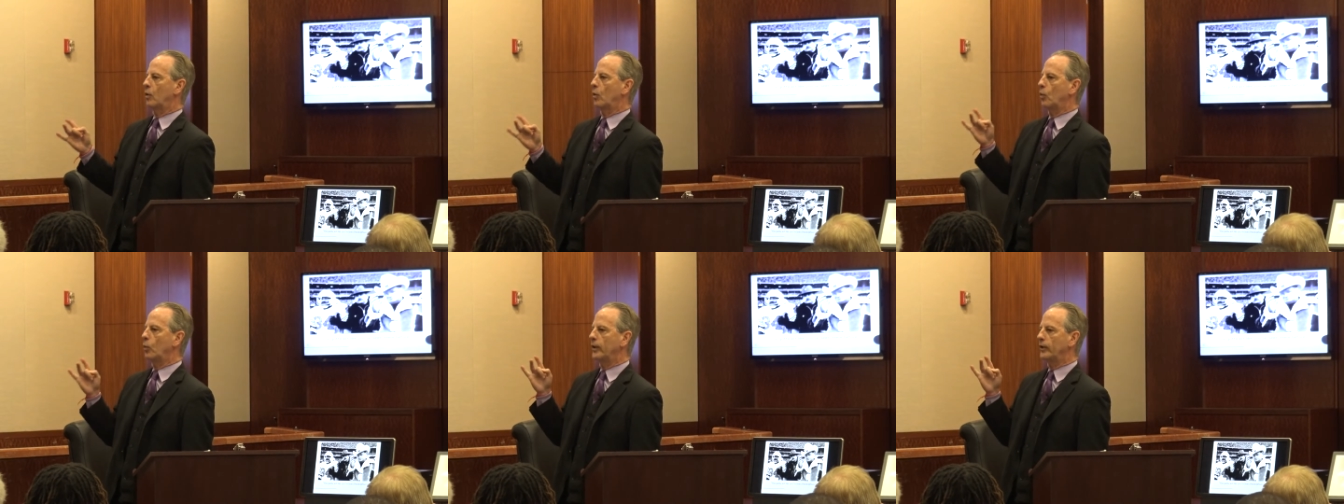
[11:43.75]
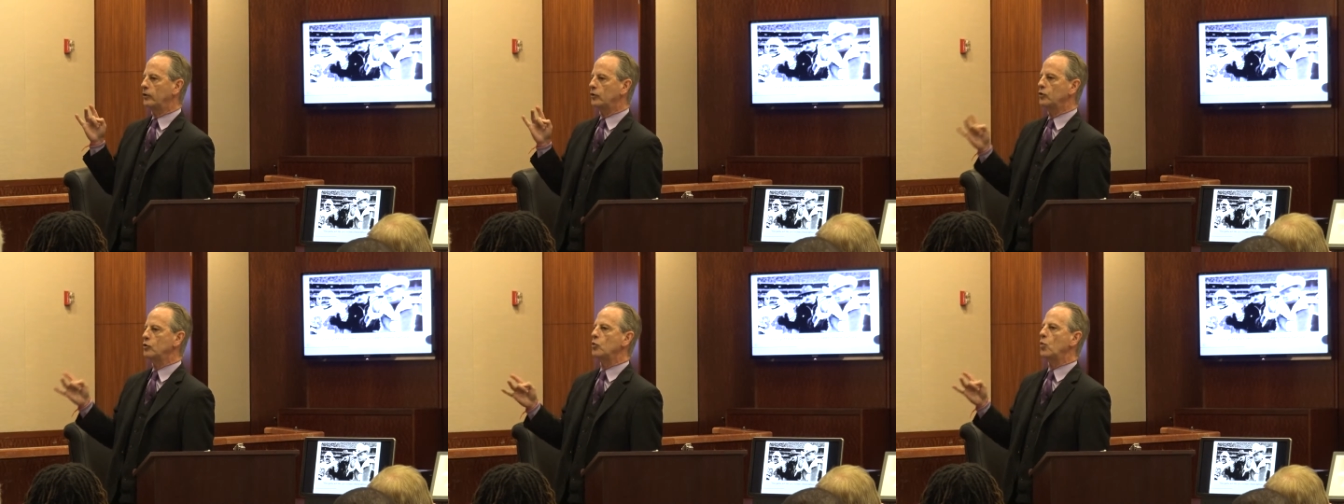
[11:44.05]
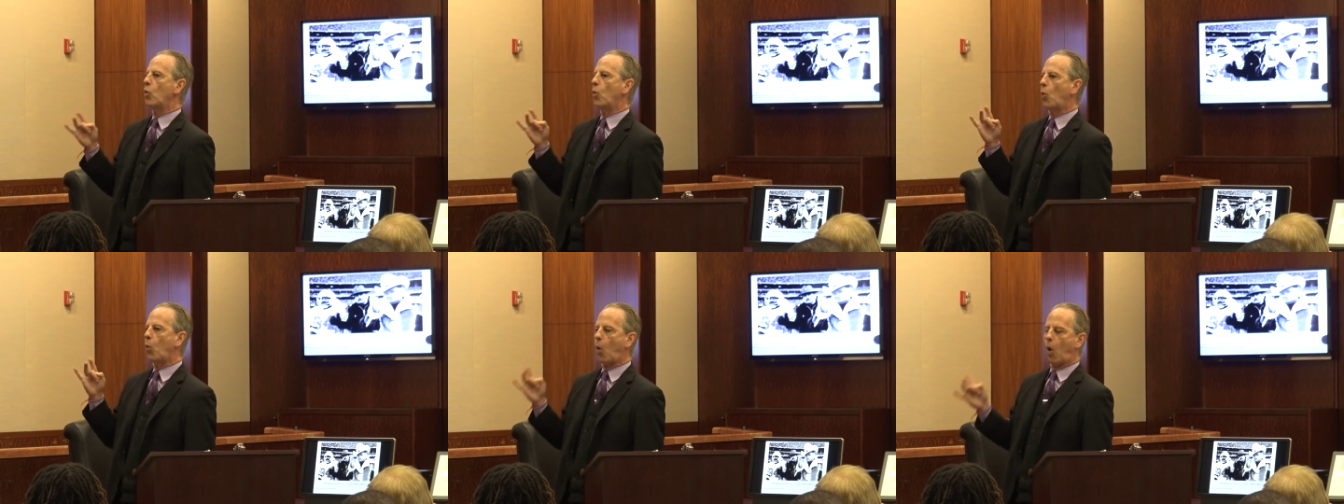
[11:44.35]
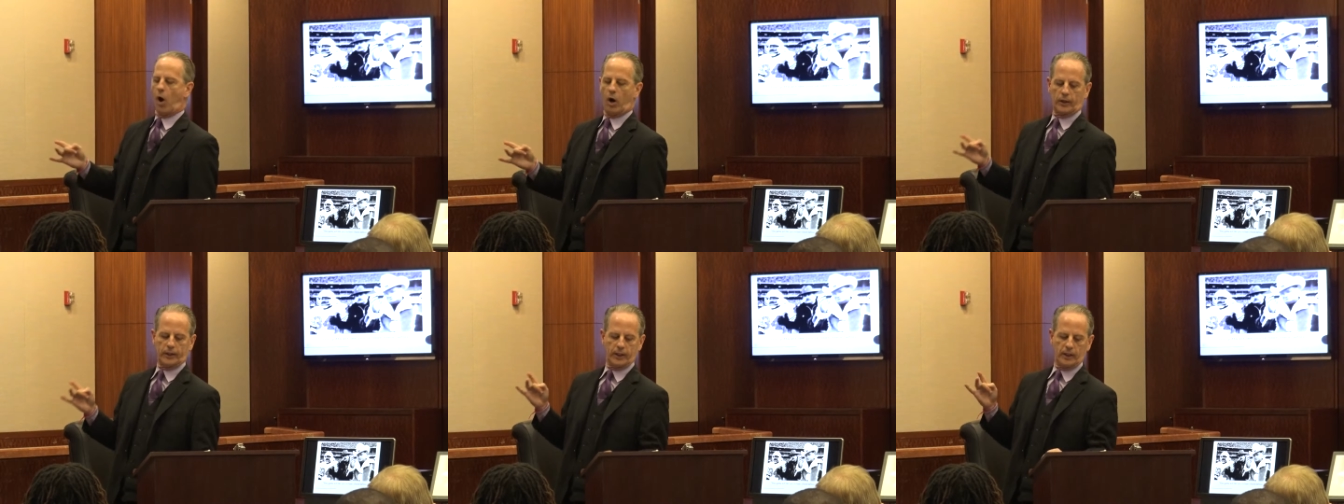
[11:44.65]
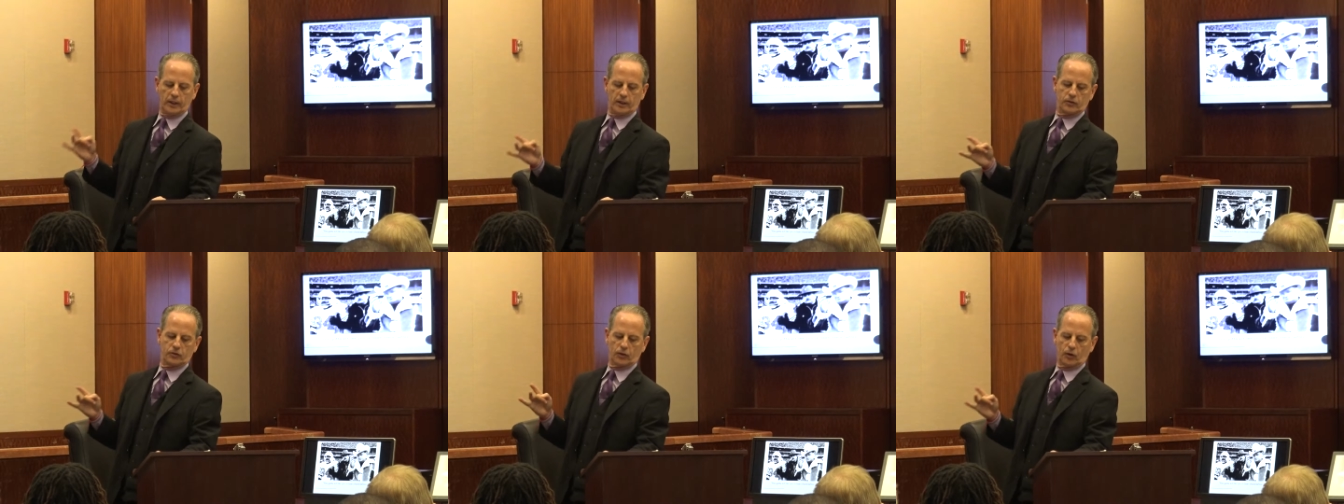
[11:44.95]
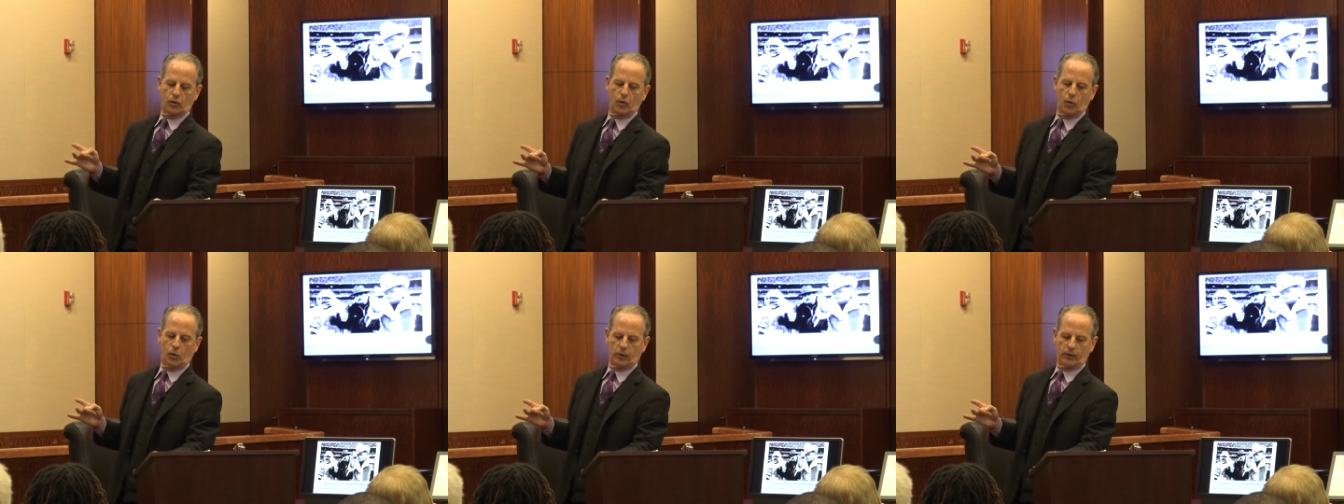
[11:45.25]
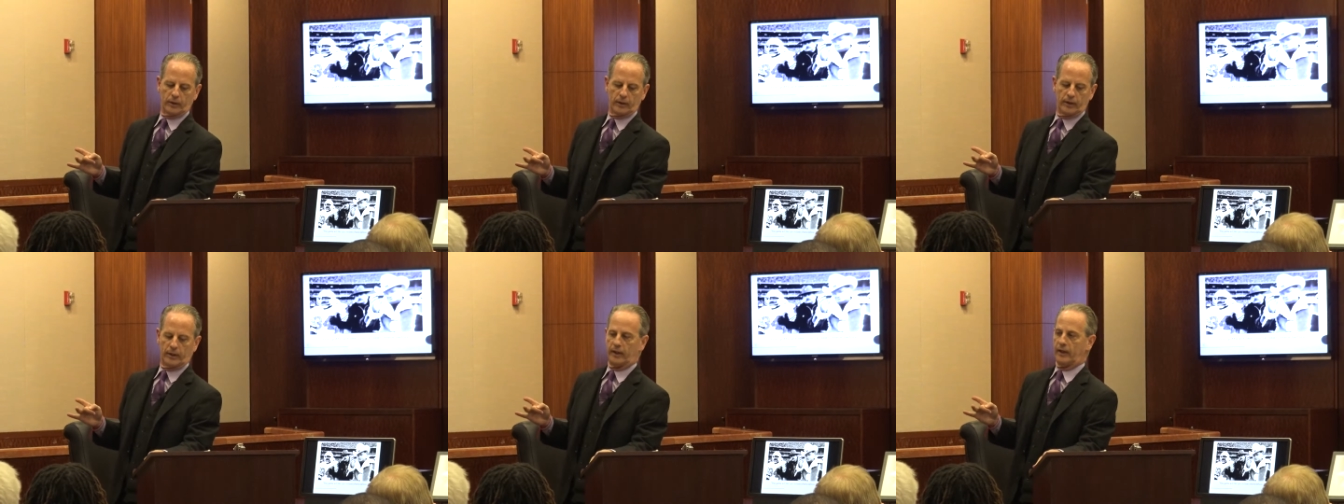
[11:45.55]
when you walk into
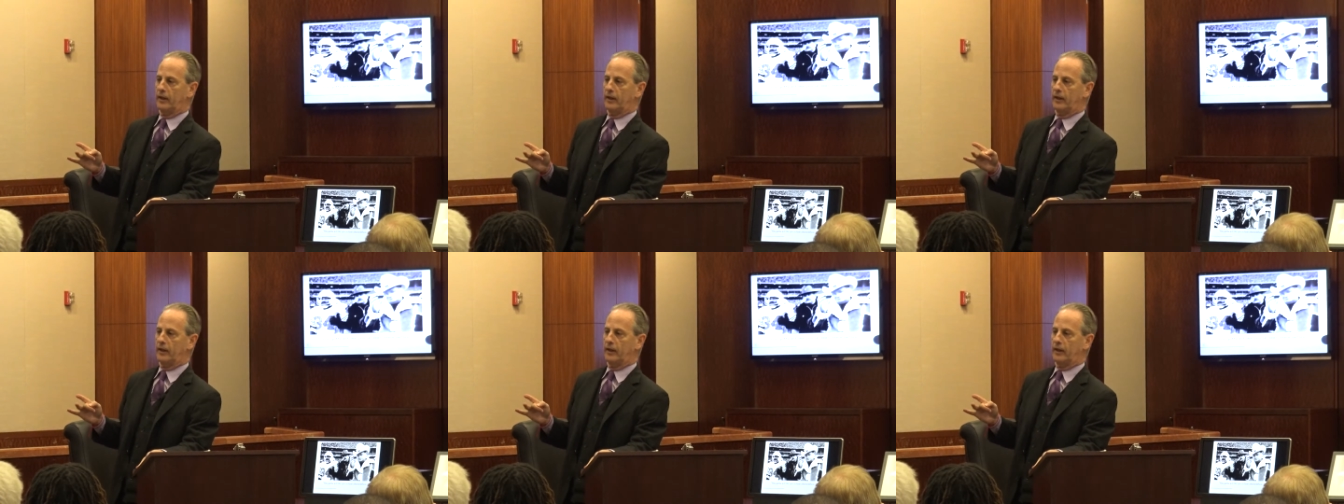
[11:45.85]
court.